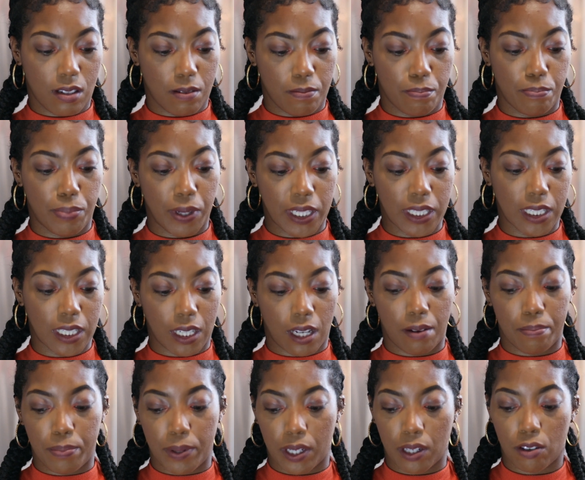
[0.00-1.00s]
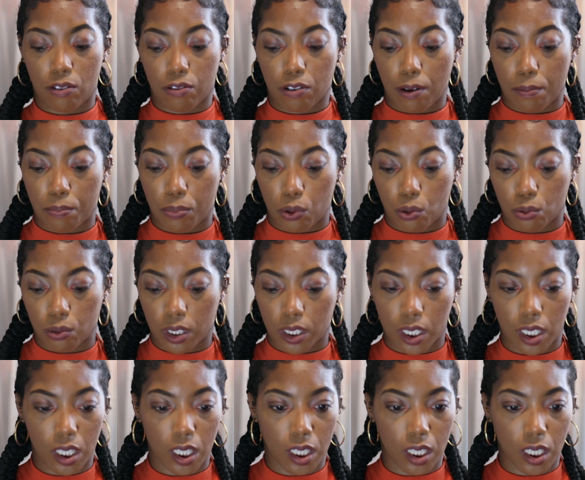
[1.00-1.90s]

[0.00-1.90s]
bent up and crumpled